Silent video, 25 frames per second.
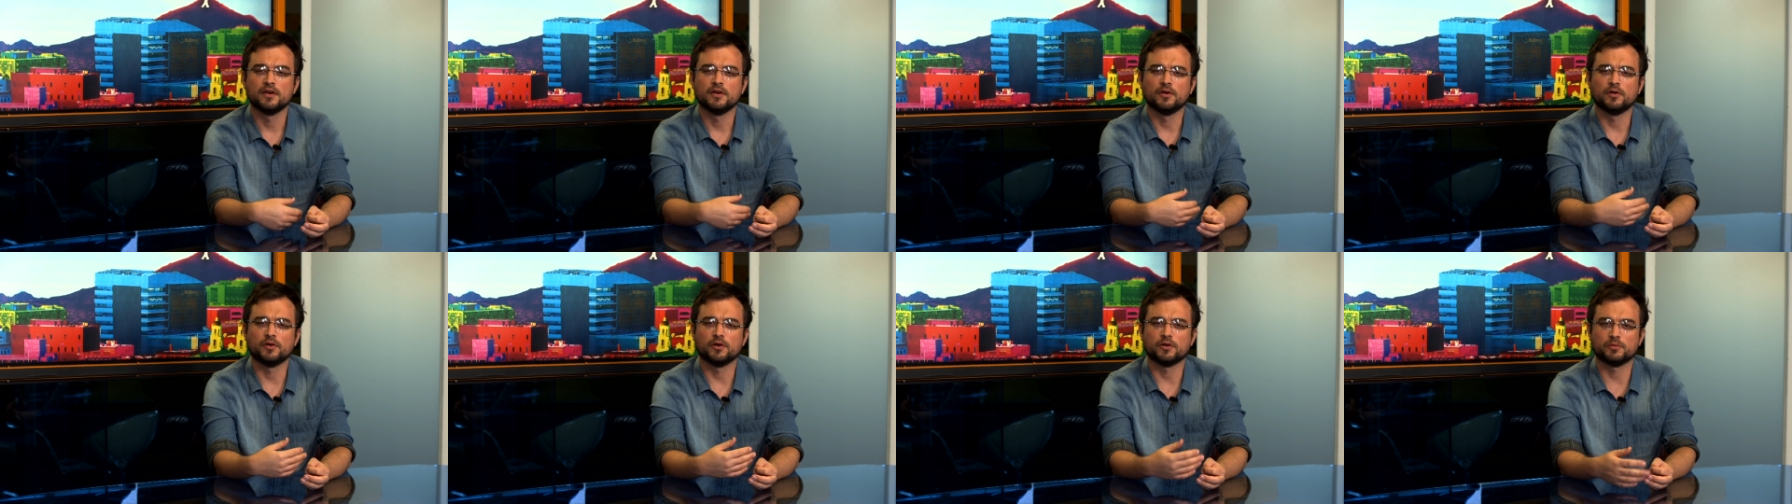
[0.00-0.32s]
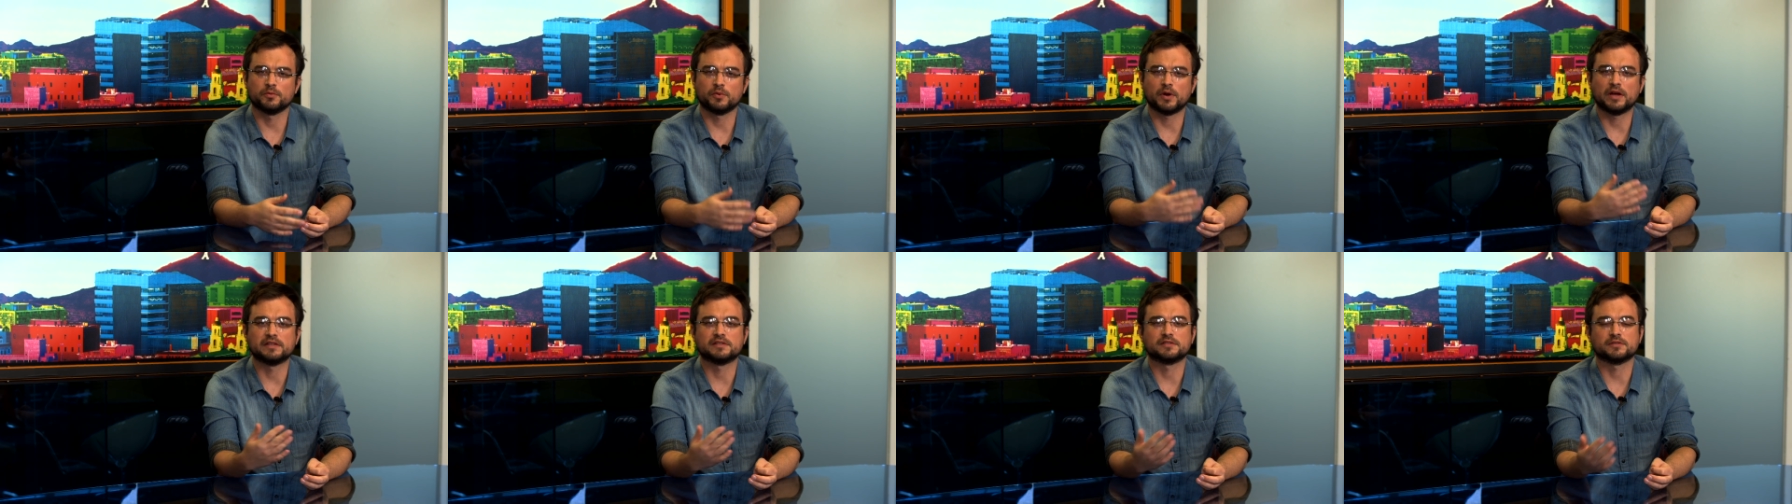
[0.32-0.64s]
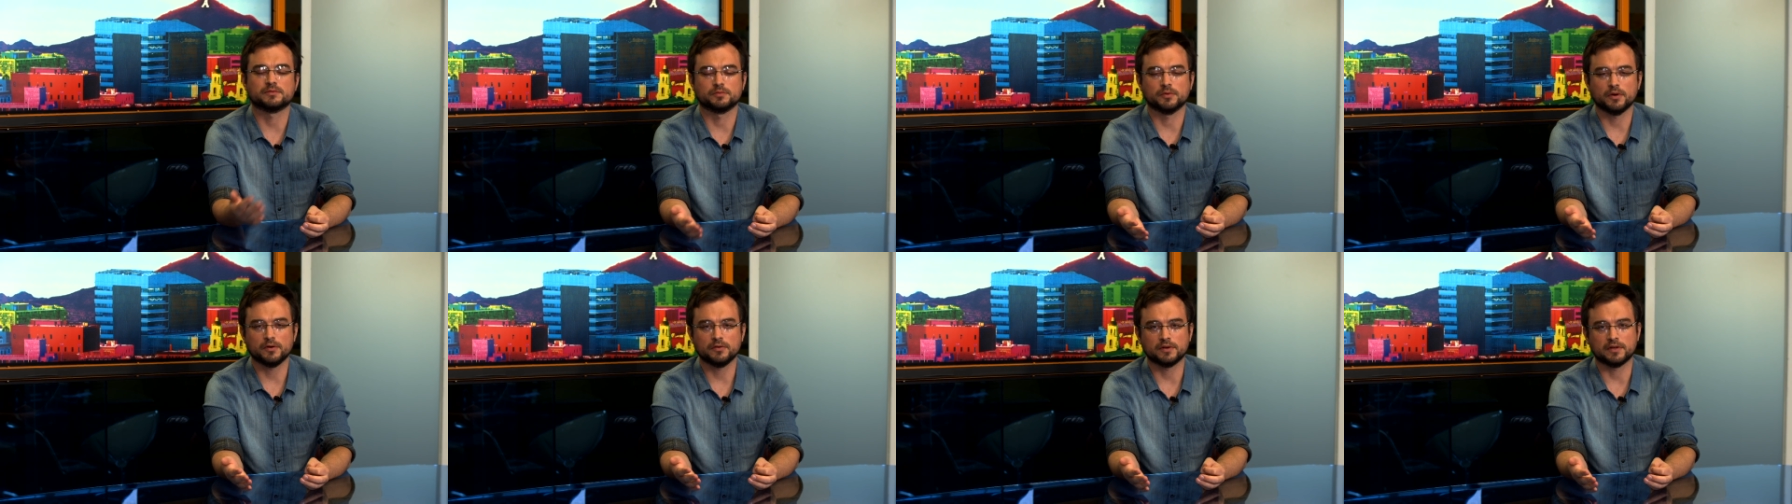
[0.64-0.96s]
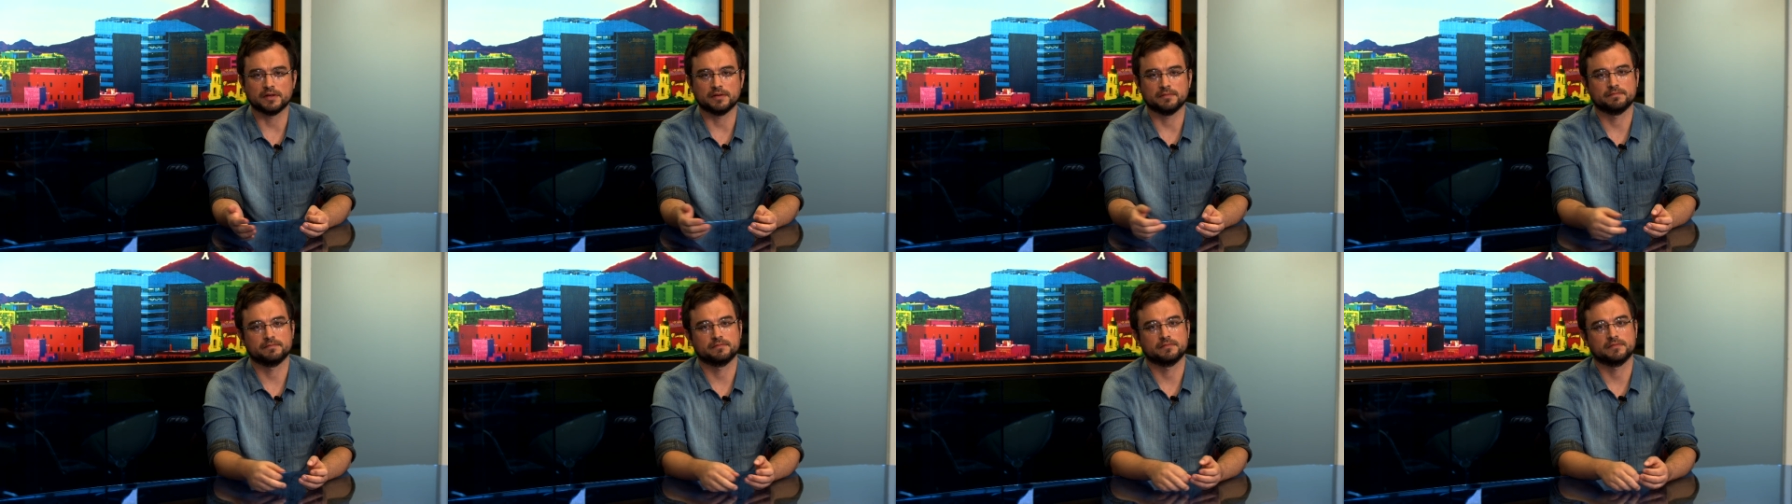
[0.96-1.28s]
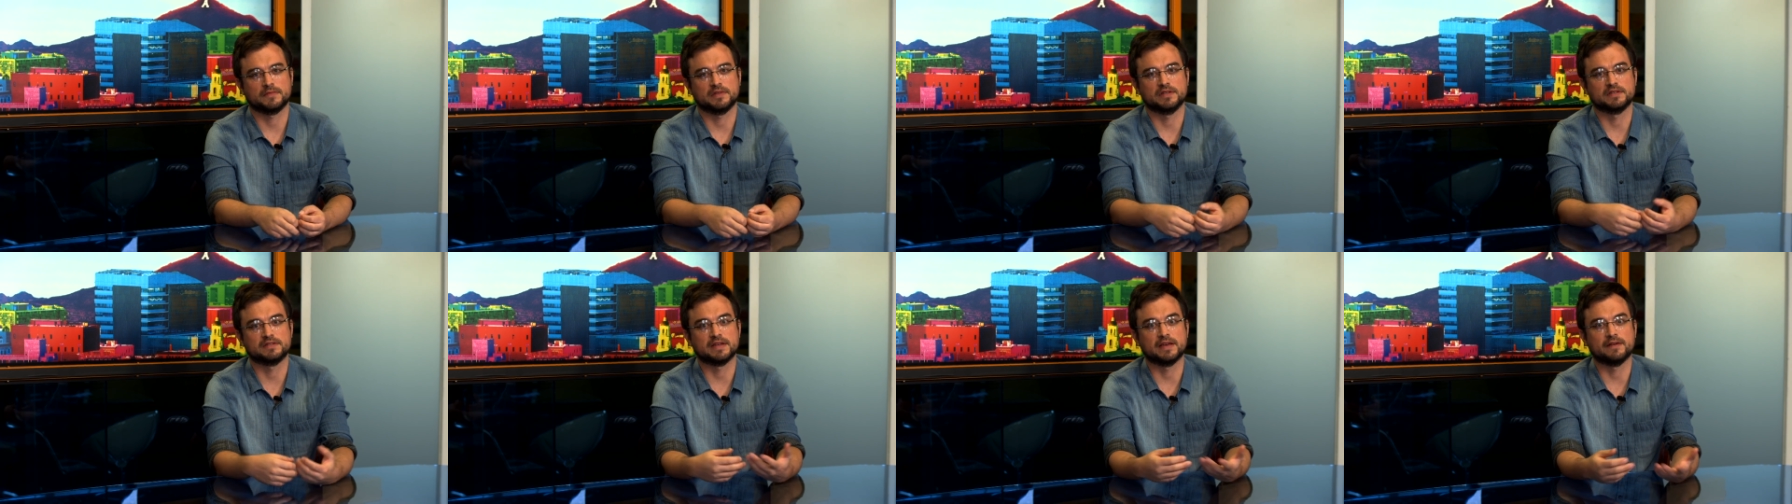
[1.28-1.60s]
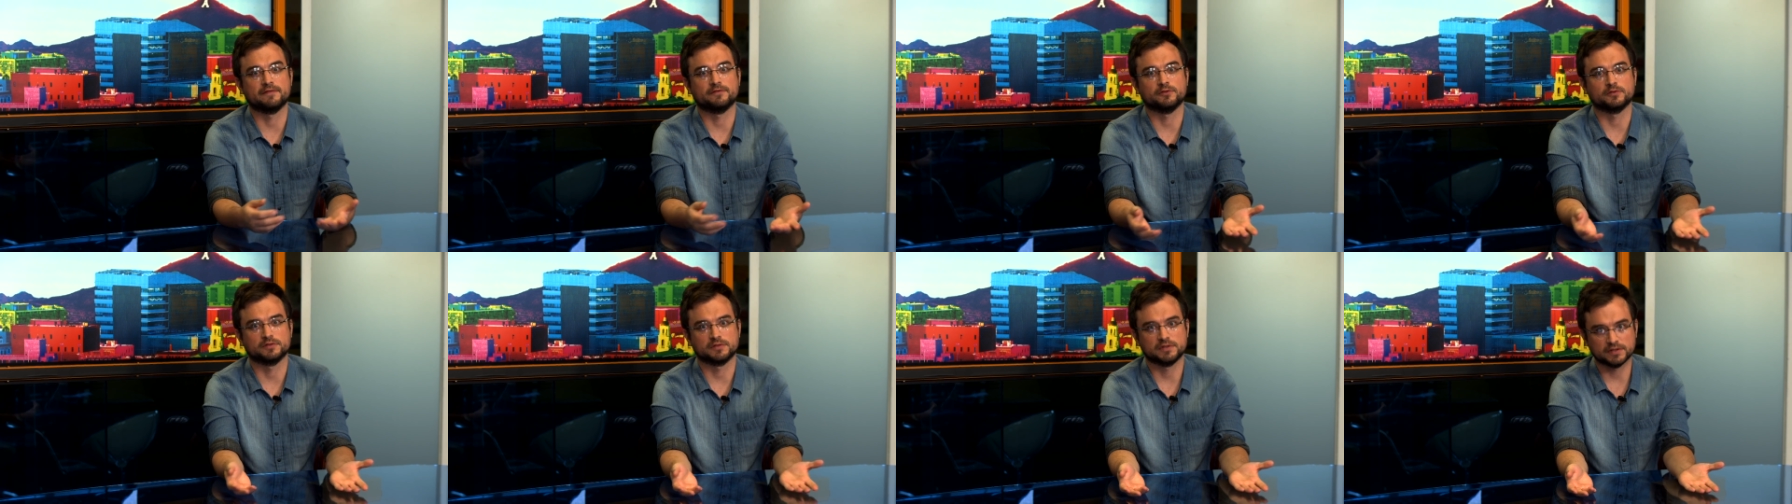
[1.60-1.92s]
or rice roni, the San
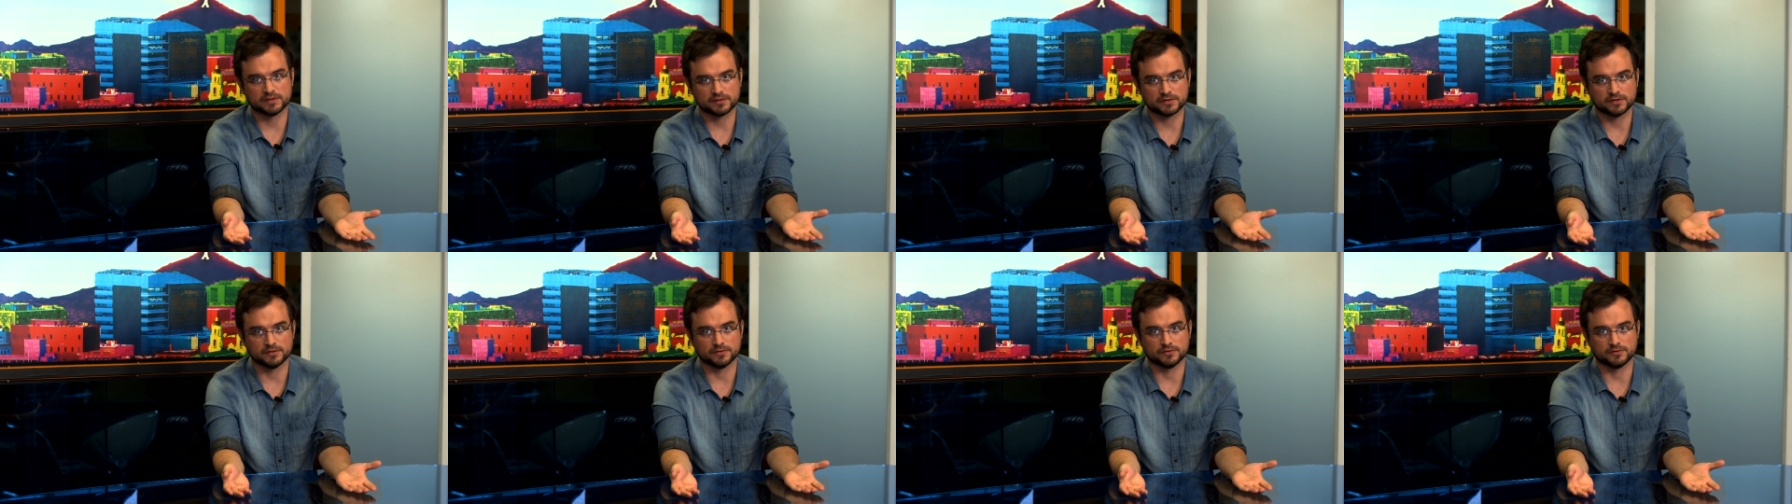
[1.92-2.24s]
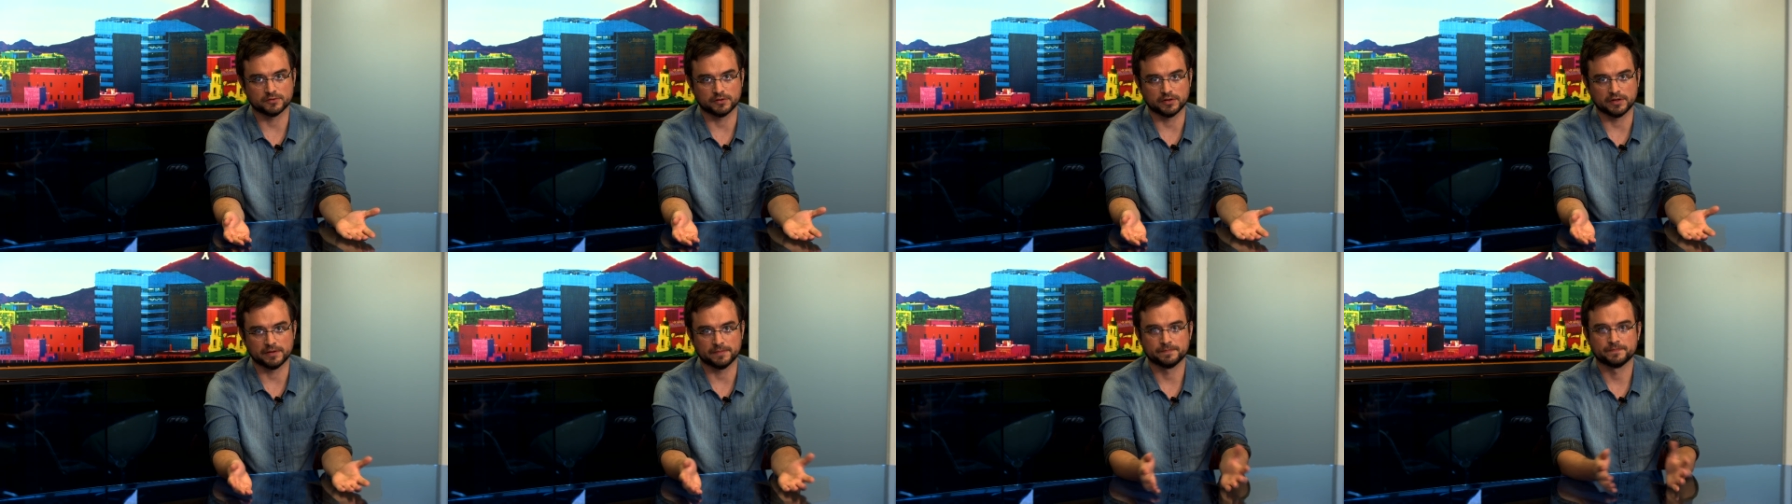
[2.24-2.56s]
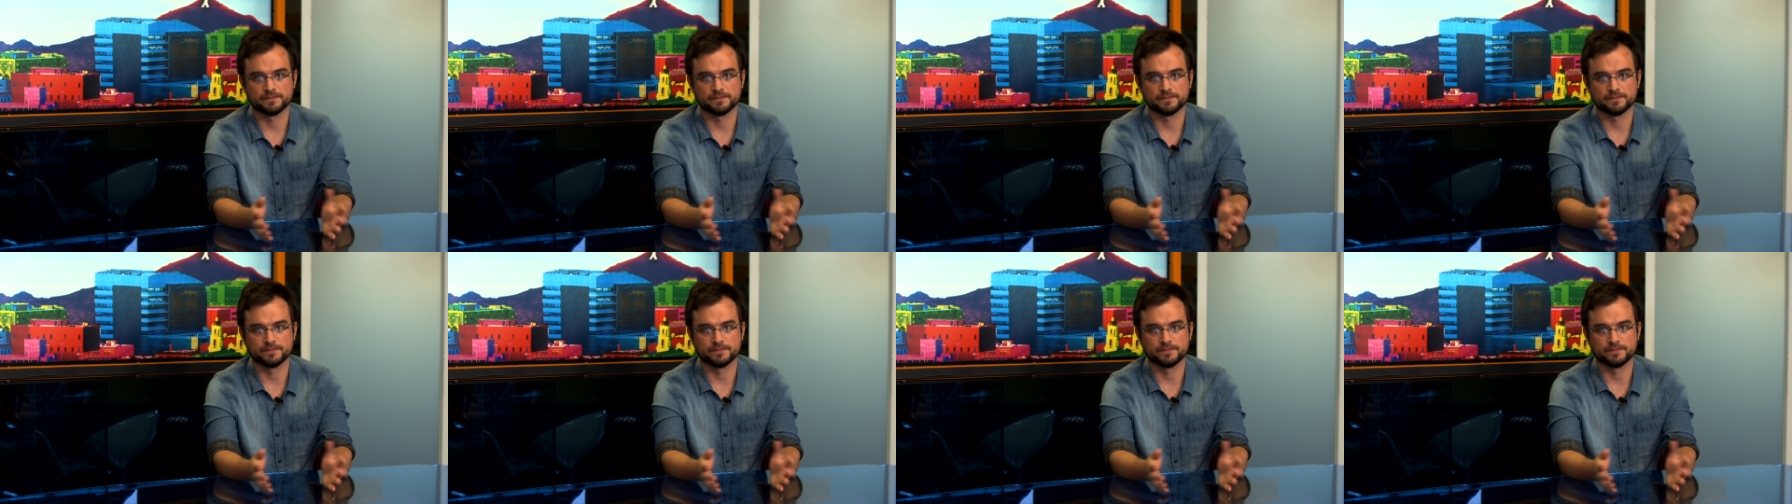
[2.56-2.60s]
Francisco treat.